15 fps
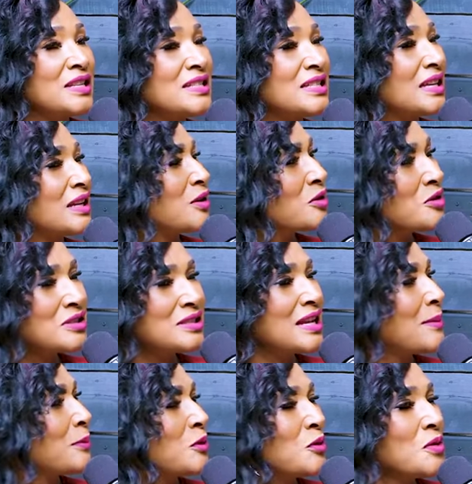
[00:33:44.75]
said, girl,
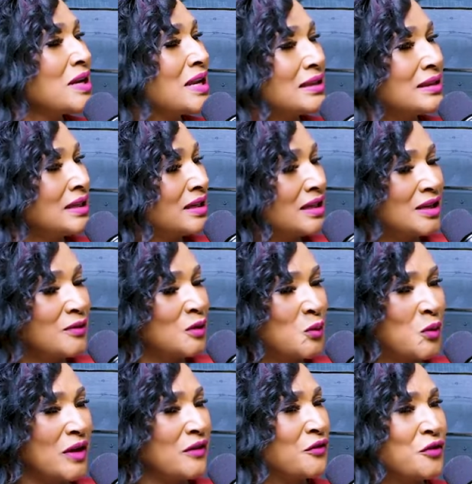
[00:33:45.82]
stop going out there giving
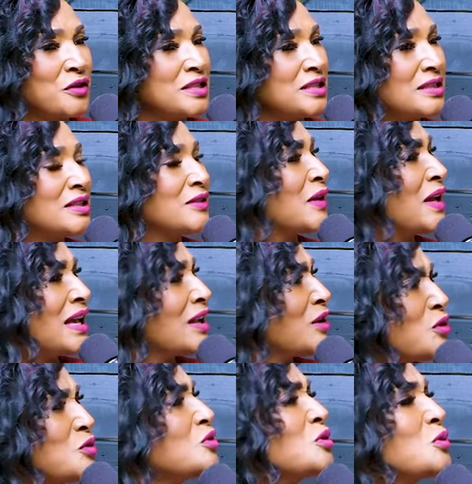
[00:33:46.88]
away free stuff.
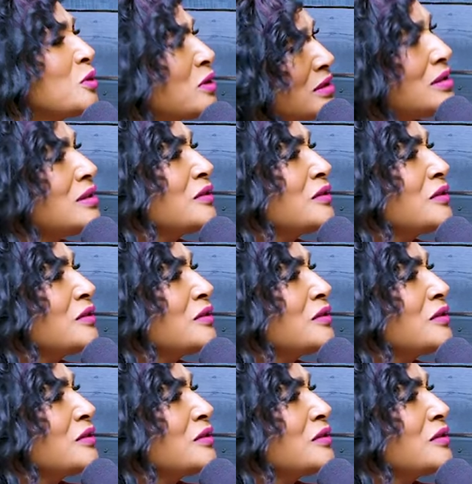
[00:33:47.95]
You too good